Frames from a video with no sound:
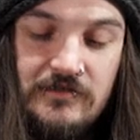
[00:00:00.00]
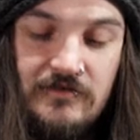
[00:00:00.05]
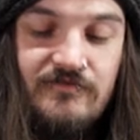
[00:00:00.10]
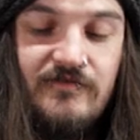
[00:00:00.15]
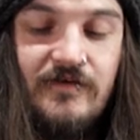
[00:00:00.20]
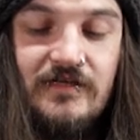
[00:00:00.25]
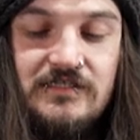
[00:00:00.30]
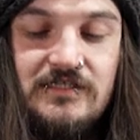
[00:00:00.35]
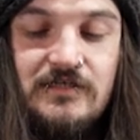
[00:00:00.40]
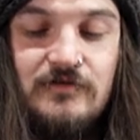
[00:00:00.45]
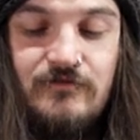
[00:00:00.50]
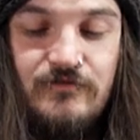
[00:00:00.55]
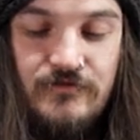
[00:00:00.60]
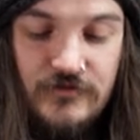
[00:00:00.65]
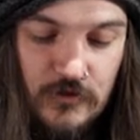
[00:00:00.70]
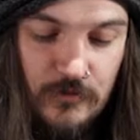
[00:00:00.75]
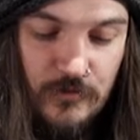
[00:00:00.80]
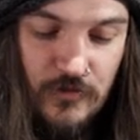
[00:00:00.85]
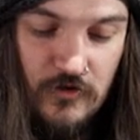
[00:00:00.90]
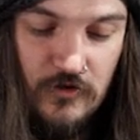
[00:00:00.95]
defensive
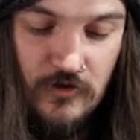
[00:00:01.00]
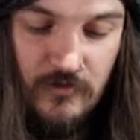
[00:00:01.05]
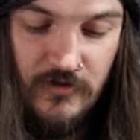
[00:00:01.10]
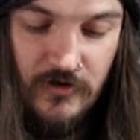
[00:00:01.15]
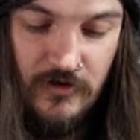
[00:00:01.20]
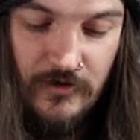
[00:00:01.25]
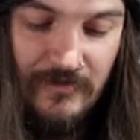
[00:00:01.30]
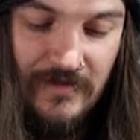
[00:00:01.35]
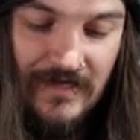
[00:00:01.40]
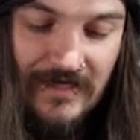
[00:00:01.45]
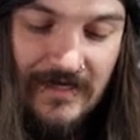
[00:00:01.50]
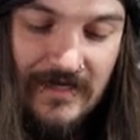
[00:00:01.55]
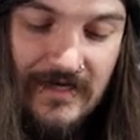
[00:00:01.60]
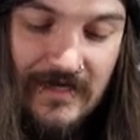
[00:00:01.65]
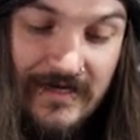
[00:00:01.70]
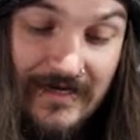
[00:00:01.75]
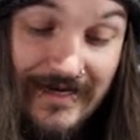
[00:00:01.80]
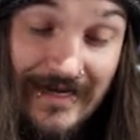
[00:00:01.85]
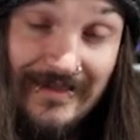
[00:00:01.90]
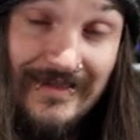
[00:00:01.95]
super combo.
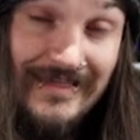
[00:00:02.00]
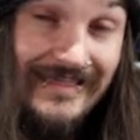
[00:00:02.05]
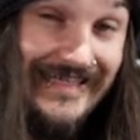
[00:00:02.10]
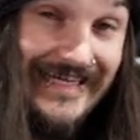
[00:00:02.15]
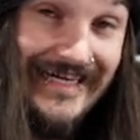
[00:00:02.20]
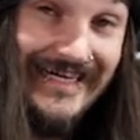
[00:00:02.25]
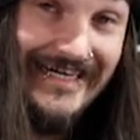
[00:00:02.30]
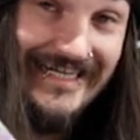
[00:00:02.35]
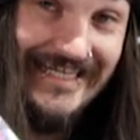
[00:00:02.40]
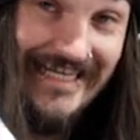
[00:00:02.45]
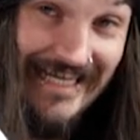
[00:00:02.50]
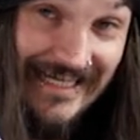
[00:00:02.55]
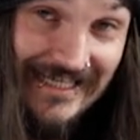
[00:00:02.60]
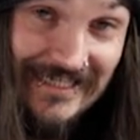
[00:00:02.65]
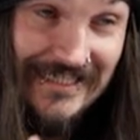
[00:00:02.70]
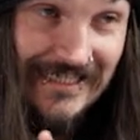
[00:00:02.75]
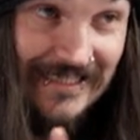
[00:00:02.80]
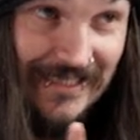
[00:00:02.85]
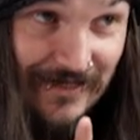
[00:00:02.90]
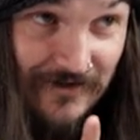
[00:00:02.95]
Now this card
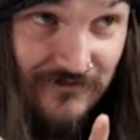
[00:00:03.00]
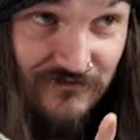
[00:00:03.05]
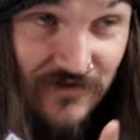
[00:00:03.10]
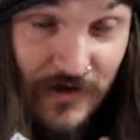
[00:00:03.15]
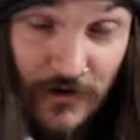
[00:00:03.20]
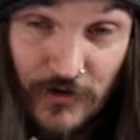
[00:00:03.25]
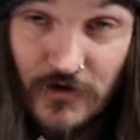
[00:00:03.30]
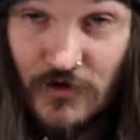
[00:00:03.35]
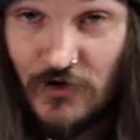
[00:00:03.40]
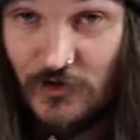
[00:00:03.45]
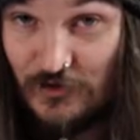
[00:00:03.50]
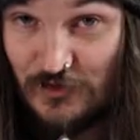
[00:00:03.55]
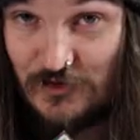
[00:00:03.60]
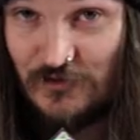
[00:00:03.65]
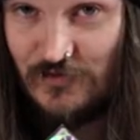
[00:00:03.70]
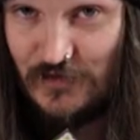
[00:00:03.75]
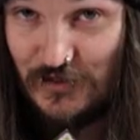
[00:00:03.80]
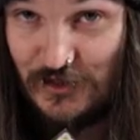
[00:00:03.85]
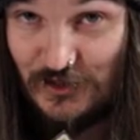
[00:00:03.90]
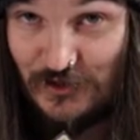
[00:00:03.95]
is very
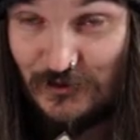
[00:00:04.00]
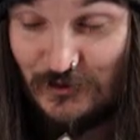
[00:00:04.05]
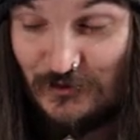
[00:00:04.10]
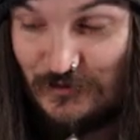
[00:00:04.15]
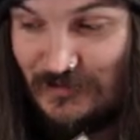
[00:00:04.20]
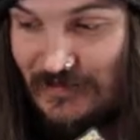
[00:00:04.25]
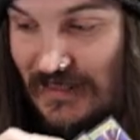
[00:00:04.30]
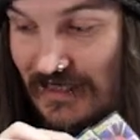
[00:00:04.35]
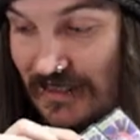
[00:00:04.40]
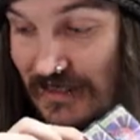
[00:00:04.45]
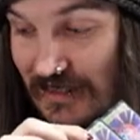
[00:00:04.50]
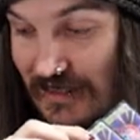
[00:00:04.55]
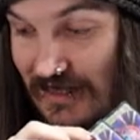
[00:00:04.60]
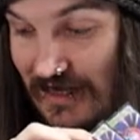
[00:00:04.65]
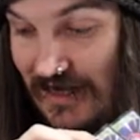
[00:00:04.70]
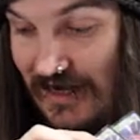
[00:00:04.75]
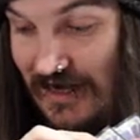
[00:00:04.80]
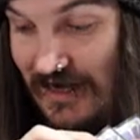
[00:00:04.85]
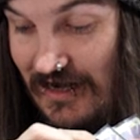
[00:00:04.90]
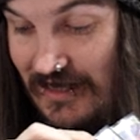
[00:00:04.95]
controversial.
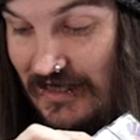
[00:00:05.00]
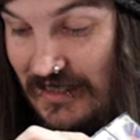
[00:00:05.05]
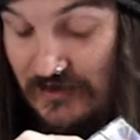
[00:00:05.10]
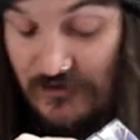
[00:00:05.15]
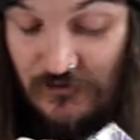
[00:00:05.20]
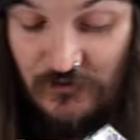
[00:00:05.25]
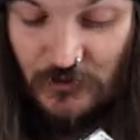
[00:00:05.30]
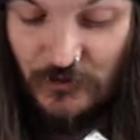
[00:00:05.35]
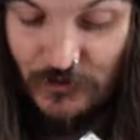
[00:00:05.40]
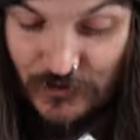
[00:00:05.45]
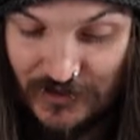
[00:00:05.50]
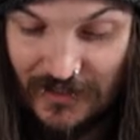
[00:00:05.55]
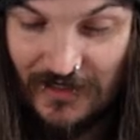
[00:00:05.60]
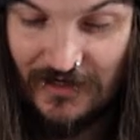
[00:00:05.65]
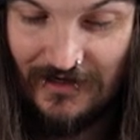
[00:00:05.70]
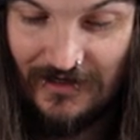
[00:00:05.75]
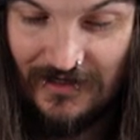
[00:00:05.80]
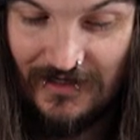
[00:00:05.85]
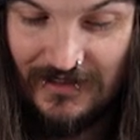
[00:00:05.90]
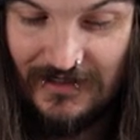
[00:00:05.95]
Uh, it draws a
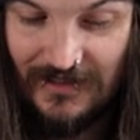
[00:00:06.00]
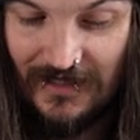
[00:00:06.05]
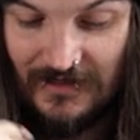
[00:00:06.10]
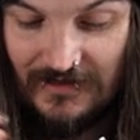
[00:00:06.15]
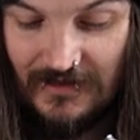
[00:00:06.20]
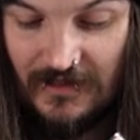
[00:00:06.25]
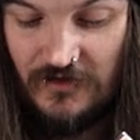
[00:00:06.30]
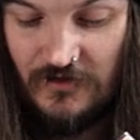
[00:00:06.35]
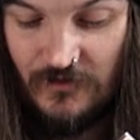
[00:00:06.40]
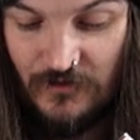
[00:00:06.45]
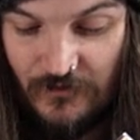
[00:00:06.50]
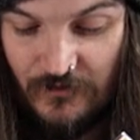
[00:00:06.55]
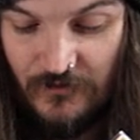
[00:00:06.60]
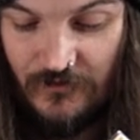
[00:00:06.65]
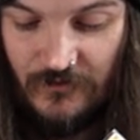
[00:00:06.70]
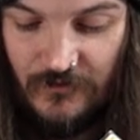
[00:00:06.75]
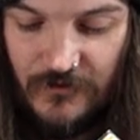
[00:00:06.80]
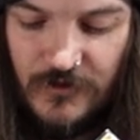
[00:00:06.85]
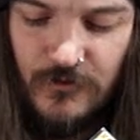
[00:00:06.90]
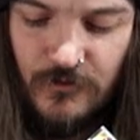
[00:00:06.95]
card, and then you re
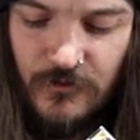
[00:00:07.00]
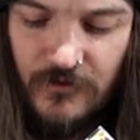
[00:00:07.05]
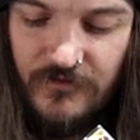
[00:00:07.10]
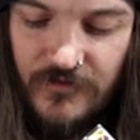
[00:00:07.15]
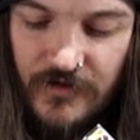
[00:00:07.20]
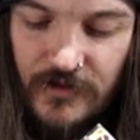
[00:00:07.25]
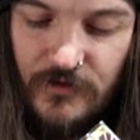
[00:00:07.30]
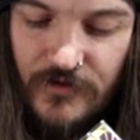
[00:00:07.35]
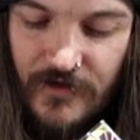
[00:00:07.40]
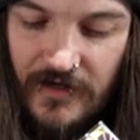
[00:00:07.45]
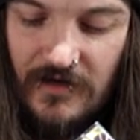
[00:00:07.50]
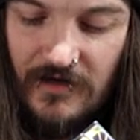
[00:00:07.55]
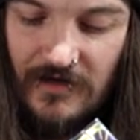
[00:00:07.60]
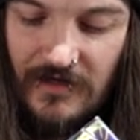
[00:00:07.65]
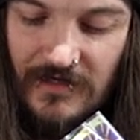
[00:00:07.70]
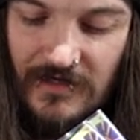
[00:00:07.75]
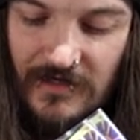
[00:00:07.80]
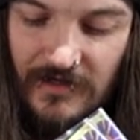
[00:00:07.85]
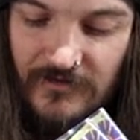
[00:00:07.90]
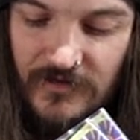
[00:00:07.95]
you reveal the
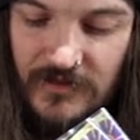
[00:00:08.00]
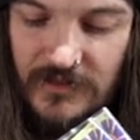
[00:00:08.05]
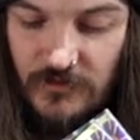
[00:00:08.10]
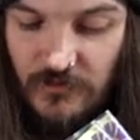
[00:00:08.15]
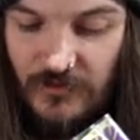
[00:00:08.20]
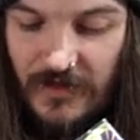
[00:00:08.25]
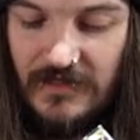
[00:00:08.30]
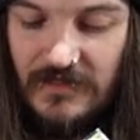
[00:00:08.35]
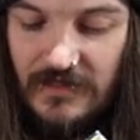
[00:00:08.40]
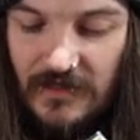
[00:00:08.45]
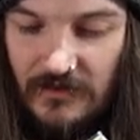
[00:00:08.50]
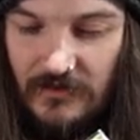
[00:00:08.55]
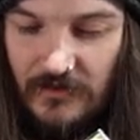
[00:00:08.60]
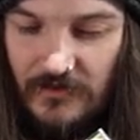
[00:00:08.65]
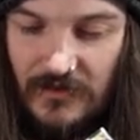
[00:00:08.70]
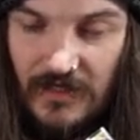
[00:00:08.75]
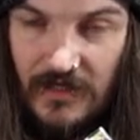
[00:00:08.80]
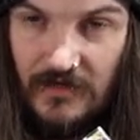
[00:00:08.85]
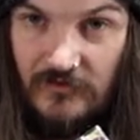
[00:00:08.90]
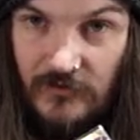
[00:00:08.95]
card. If it's a red yellow,
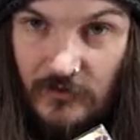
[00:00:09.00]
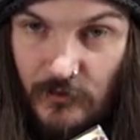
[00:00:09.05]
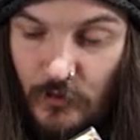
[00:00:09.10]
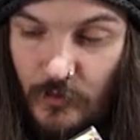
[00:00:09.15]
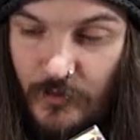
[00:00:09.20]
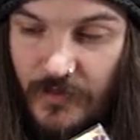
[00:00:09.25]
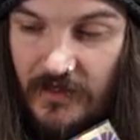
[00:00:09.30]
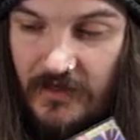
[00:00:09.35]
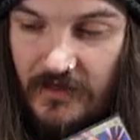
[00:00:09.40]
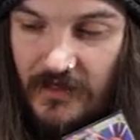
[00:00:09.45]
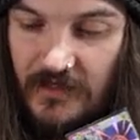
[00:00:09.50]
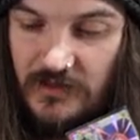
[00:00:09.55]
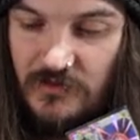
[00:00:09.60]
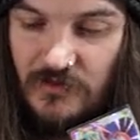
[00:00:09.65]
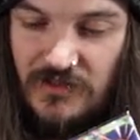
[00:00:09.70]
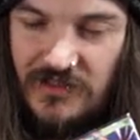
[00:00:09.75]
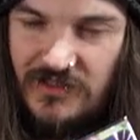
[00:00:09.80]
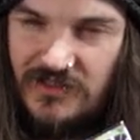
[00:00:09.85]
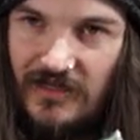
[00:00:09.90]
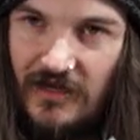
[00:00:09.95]
you get two abilities,
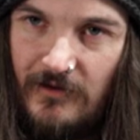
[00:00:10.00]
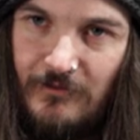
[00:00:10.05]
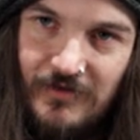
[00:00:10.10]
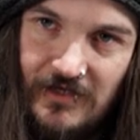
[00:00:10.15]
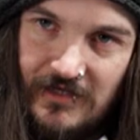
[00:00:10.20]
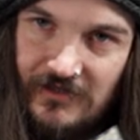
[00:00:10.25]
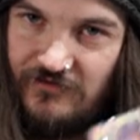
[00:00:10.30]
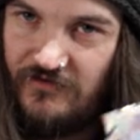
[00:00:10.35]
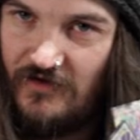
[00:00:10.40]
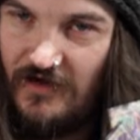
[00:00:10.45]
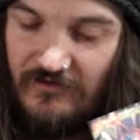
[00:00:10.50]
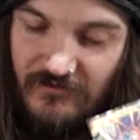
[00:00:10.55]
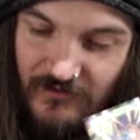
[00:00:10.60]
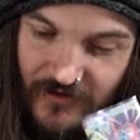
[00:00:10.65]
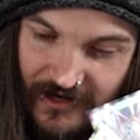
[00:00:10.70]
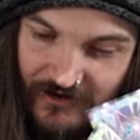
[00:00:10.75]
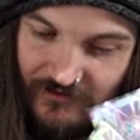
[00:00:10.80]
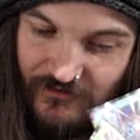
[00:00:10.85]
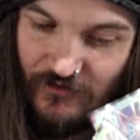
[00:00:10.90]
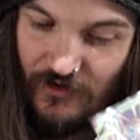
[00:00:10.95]
which is like plus five,
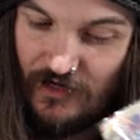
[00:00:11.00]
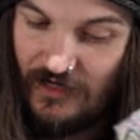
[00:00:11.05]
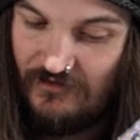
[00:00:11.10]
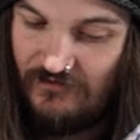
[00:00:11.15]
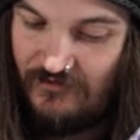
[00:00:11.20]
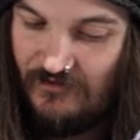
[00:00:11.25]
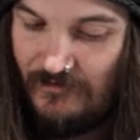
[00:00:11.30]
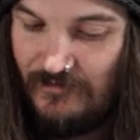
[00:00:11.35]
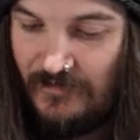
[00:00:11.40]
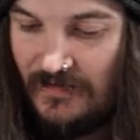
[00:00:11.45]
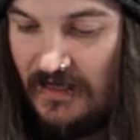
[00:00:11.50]
neg five.